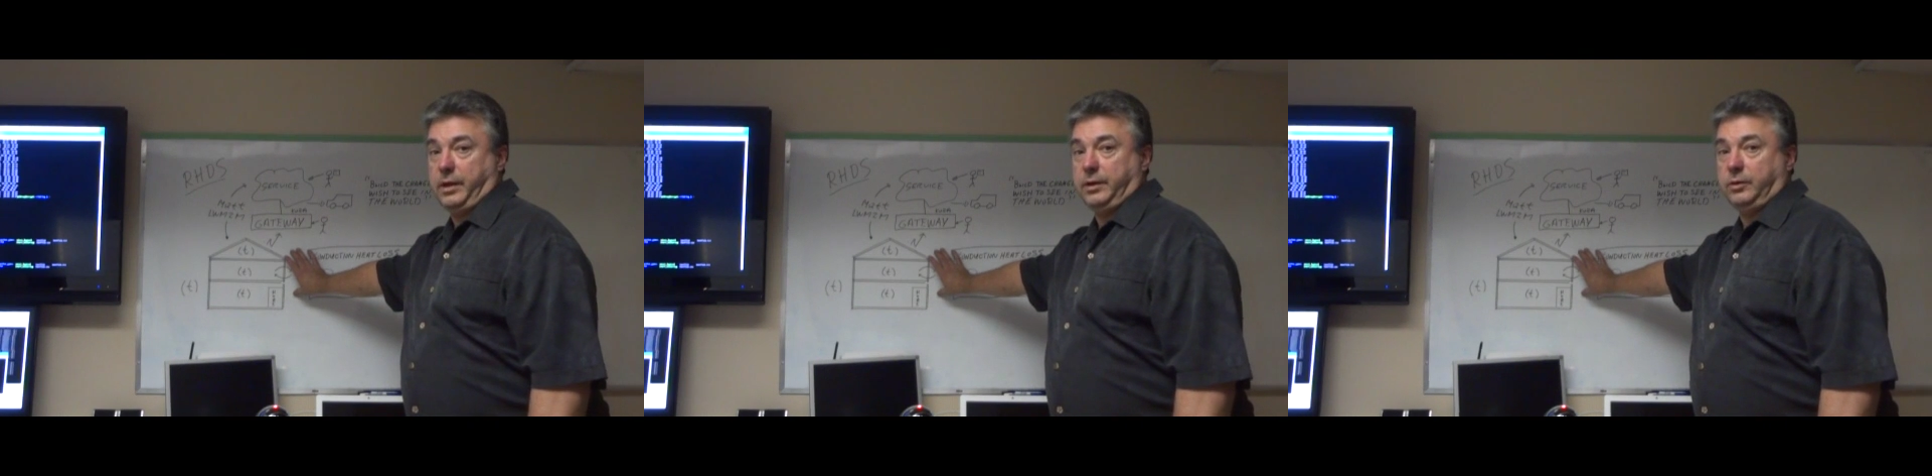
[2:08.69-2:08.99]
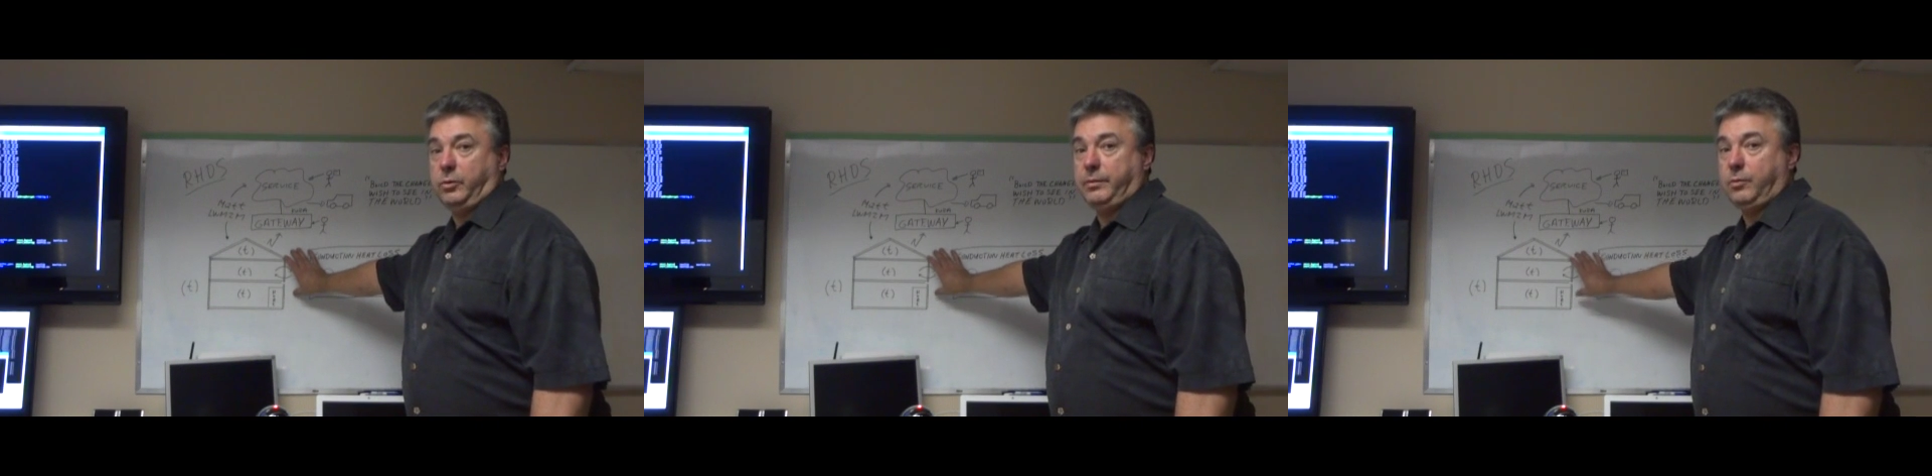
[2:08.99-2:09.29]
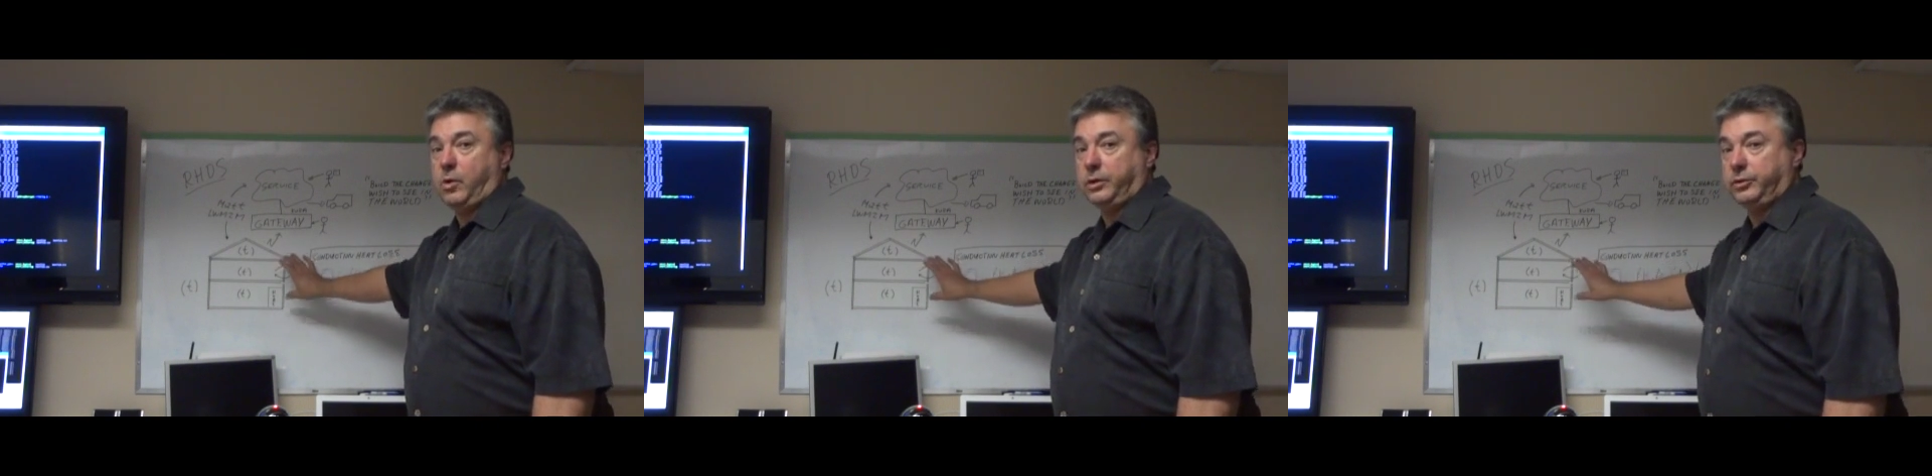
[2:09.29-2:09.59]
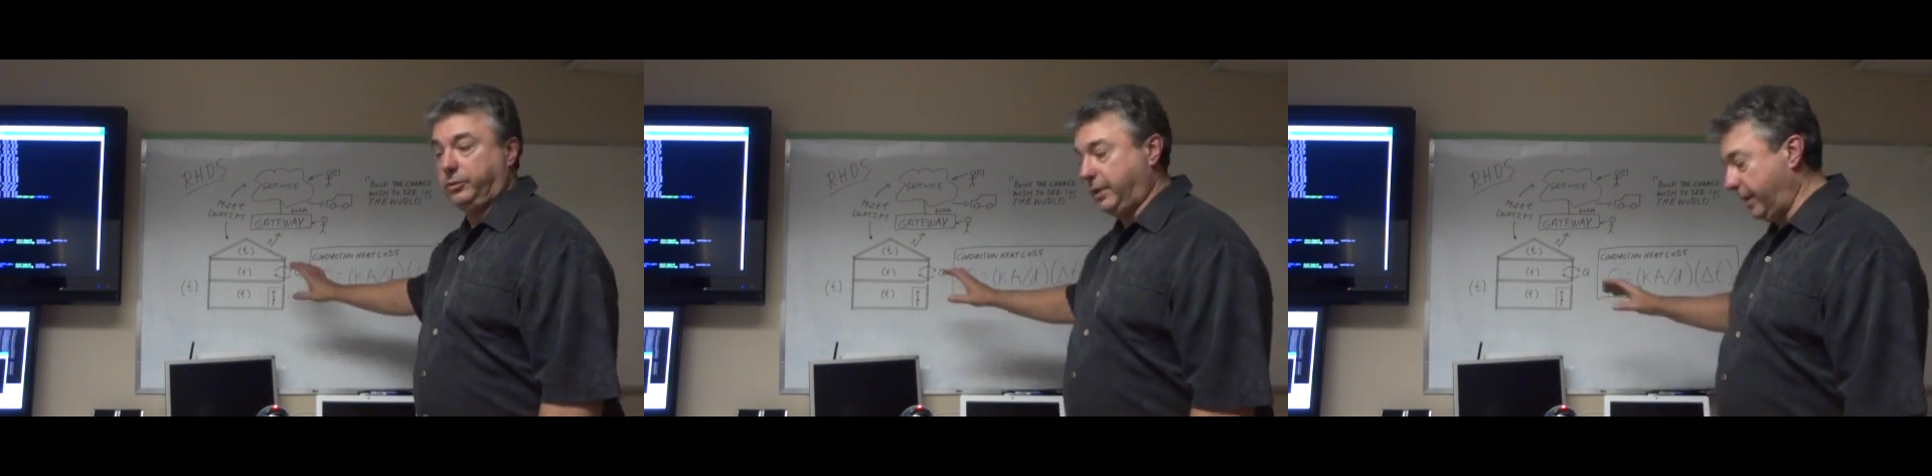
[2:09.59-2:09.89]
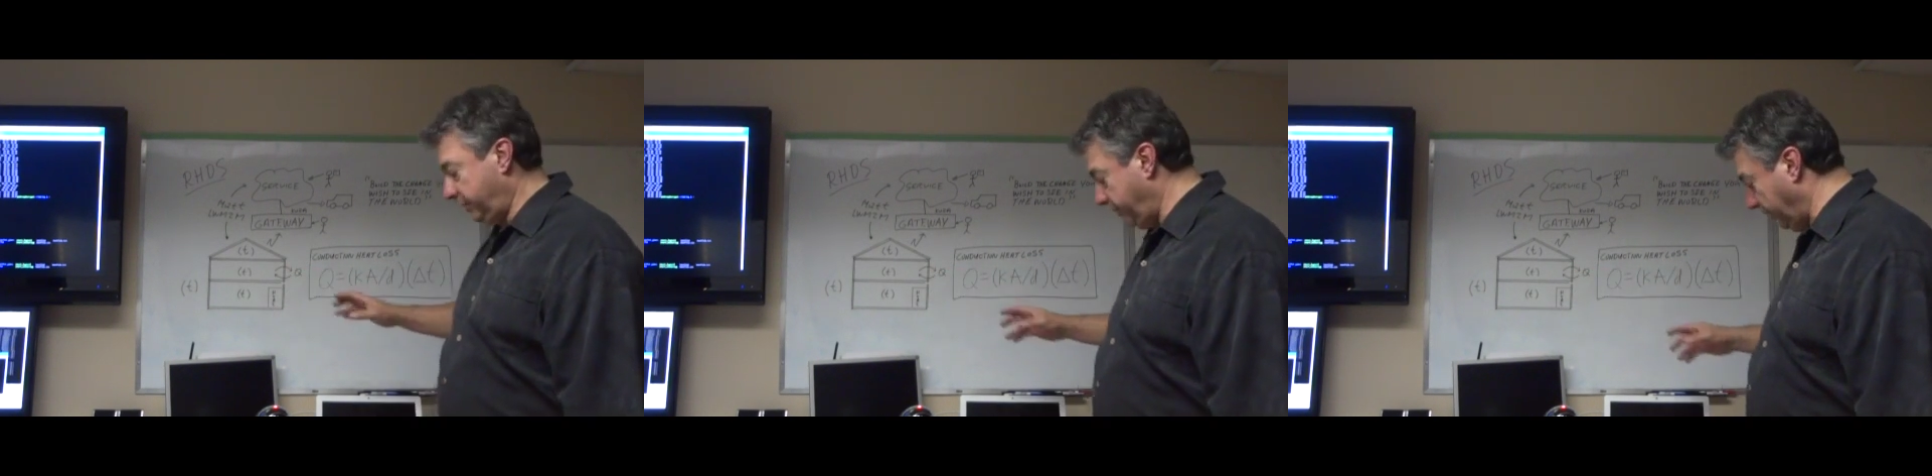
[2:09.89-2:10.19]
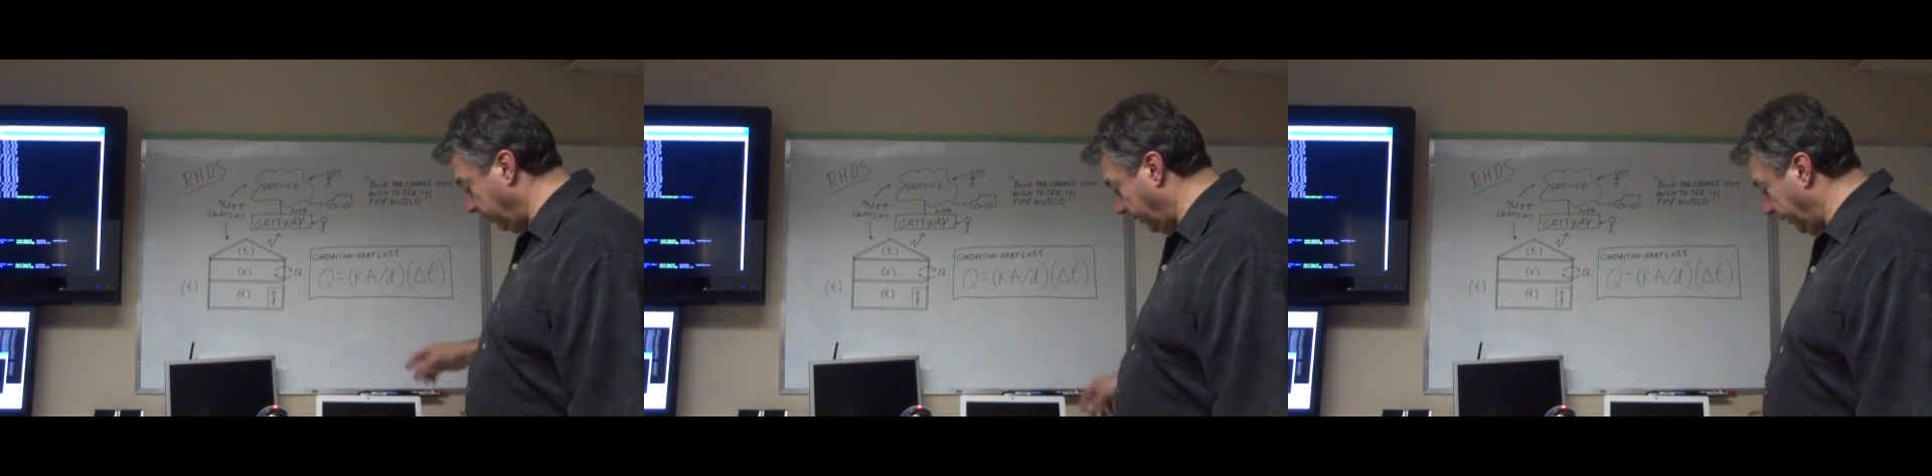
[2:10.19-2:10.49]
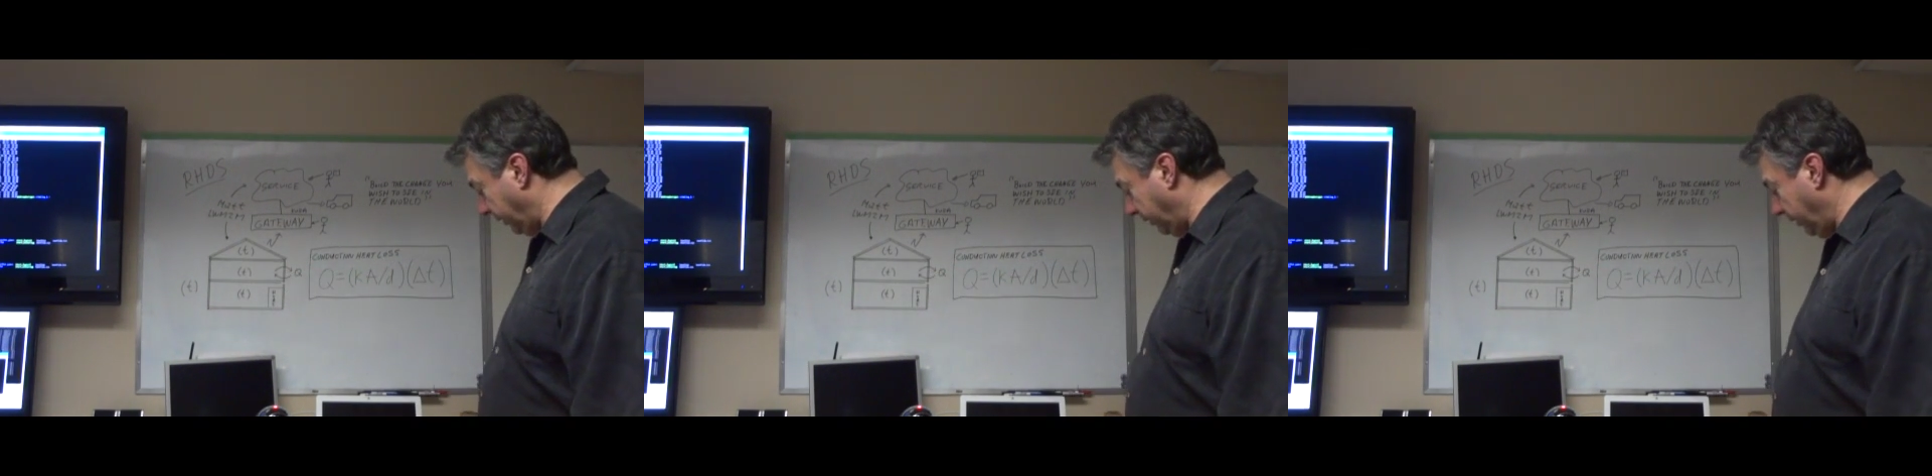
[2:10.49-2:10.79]
And the way we want to do that is build a
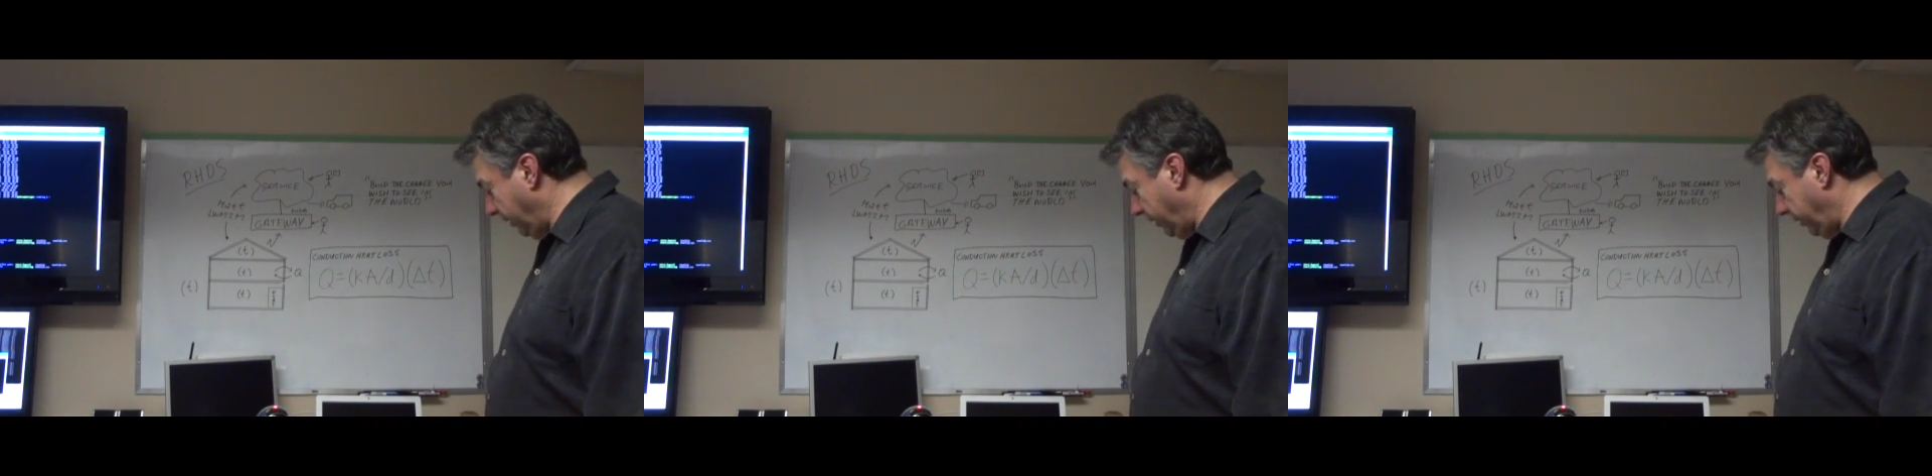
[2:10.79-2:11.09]
little,